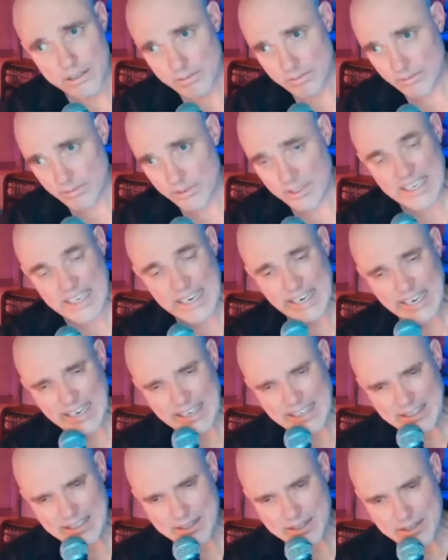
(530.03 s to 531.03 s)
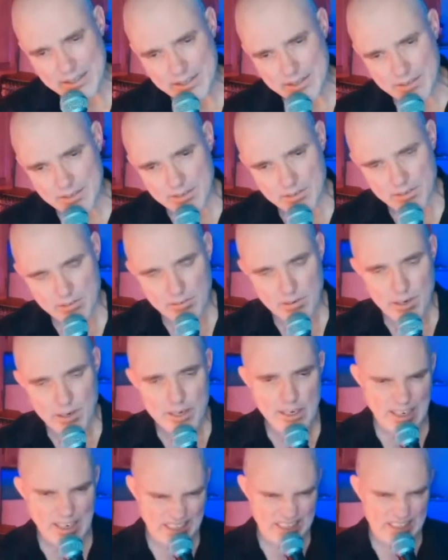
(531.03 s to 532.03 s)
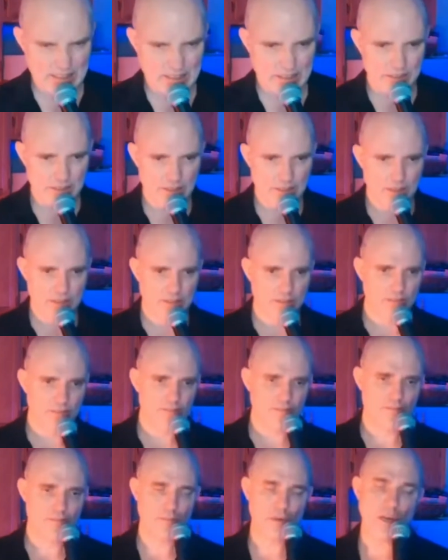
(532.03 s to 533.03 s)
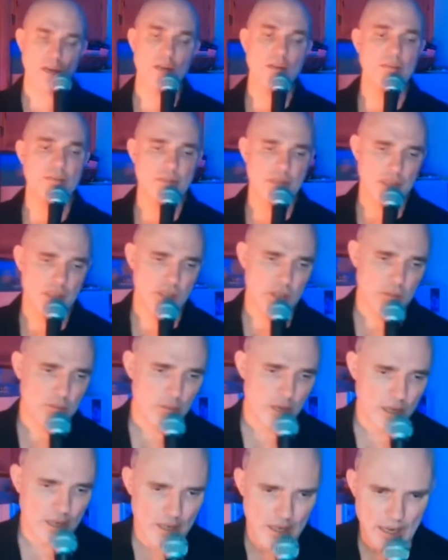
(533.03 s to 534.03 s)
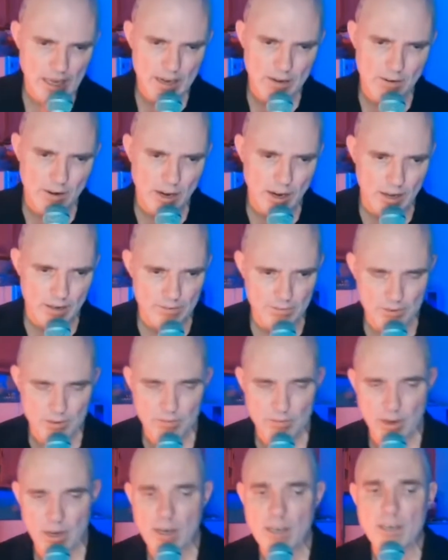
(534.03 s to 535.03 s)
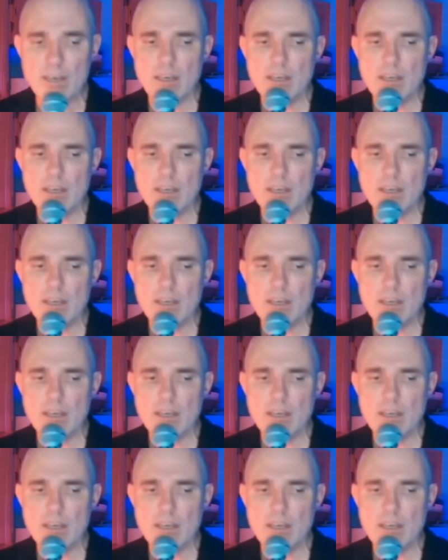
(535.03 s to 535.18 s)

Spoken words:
Licks, right? Well, they just made a letter out of it, right?